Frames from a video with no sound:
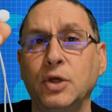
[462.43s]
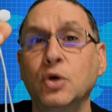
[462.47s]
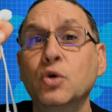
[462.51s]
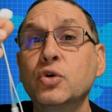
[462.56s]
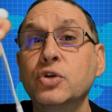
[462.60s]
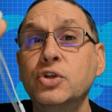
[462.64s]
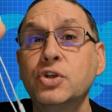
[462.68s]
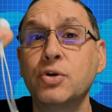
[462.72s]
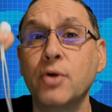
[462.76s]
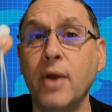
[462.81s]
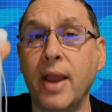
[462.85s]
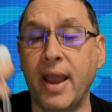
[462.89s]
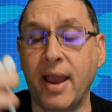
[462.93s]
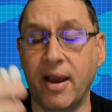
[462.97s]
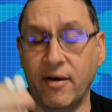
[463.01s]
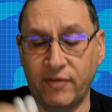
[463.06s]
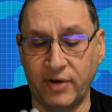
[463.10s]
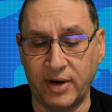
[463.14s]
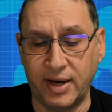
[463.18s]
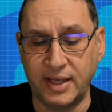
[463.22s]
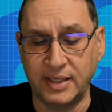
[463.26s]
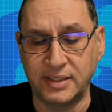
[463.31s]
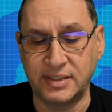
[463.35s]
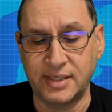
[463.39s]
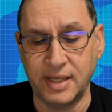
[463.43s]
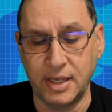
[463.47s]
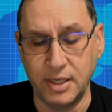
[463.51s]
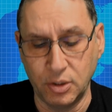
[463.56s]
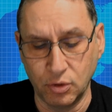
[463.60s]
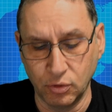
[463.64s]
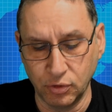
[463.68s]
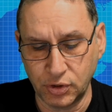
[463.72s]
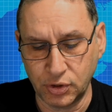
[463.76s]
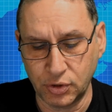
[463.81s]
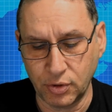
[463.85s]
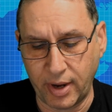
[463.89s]
used to have and i say
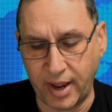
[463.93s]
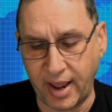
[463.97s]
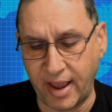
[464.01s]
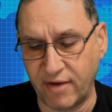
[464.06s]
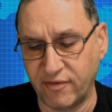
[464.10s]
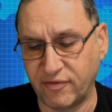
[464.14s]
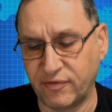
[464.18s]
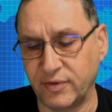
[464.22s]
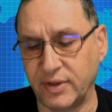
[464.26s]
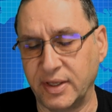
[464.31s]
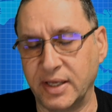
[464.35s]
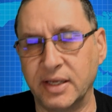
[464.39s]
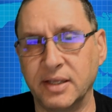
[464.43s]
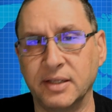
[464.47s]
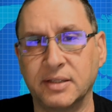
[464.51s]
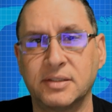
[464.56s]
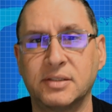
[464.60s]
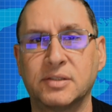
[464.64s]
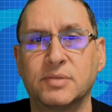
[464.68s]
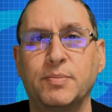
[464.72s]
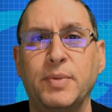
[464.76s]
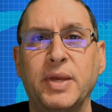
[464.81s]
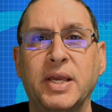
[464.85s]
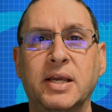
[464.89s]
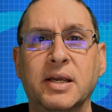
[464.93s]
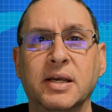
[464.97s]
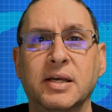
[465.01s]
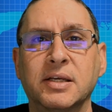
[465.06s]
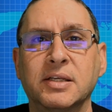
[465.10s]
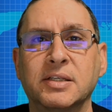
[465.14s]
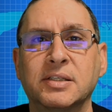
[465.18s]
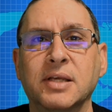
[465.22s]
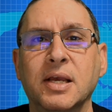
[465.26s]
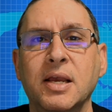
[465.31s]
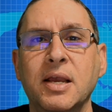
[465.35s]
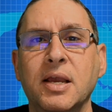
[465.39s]
used to have it's
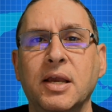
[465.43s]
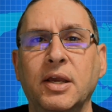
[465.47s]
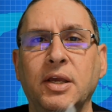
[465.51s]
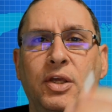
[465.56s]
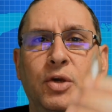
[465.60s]
because